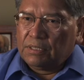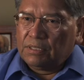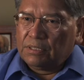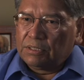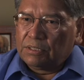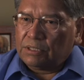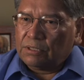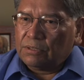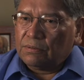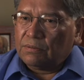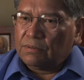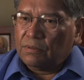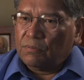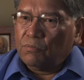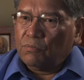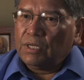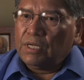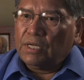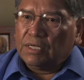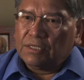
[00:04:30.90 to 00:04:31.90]
So
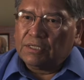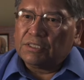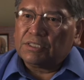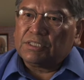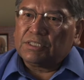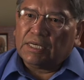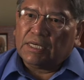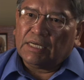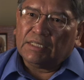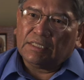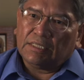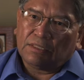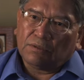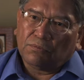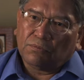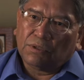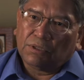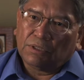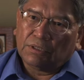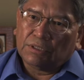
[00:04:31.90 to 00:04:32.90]
we understand that the
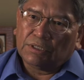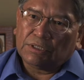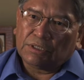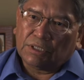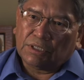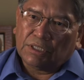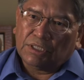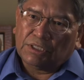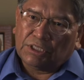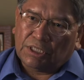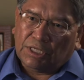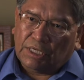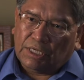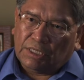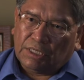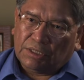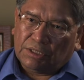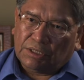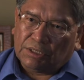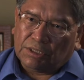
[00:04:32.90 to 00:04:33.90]
world is going to
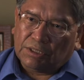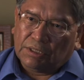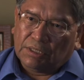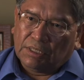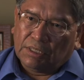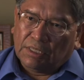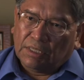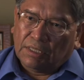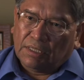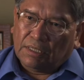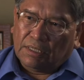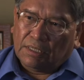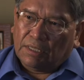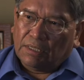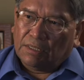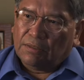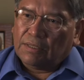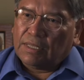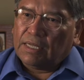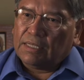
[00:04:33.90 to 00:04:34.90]
change, you
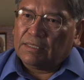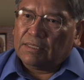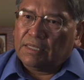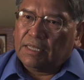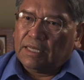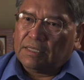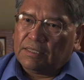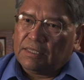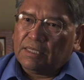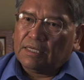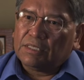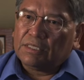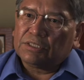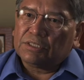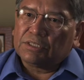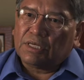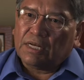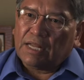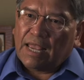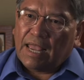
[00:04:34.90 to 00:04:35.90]
know, that things are
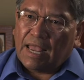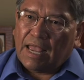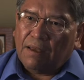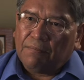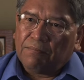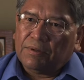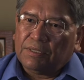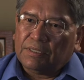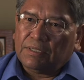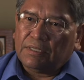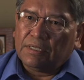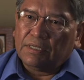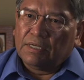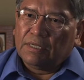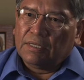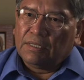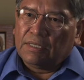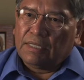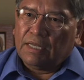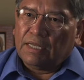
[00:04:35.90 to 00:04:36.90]
going to happen
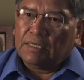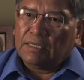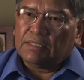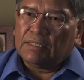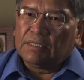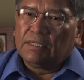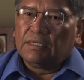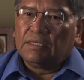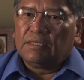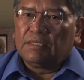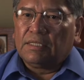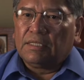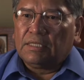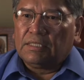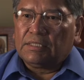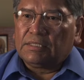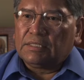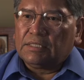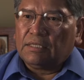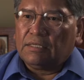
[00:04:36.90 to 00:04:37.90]
that
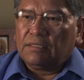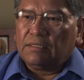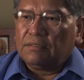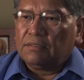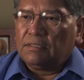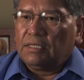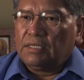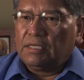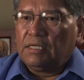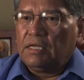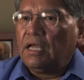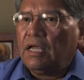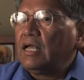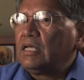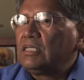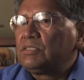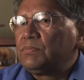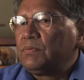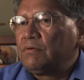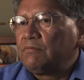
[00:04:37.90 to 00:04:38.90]

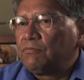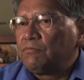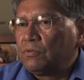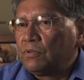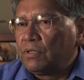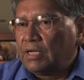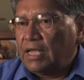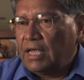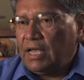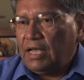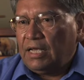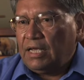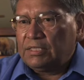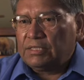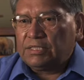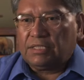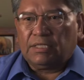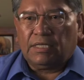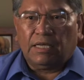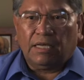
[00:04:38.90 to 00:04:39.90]
has been
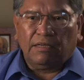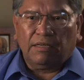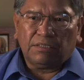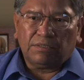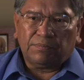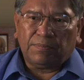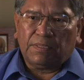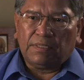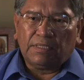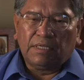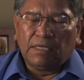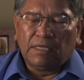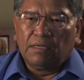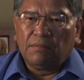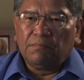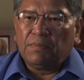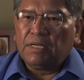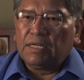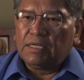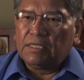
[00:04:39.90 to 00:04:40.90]
forecast, has been
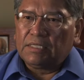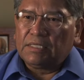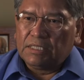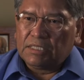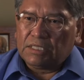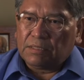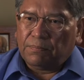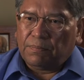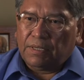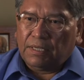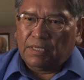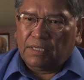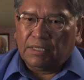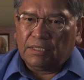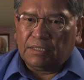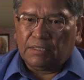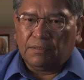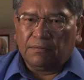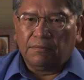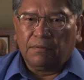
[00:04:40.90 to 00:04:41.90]

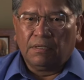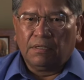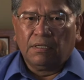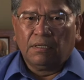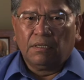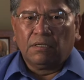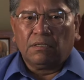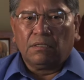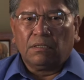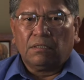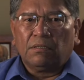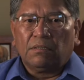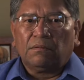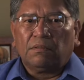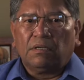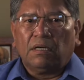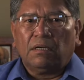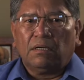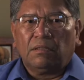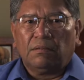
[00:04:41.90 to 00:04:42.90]
anticipated, you
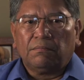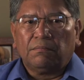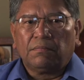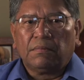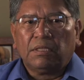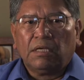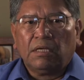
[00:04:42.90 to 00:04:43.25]
know.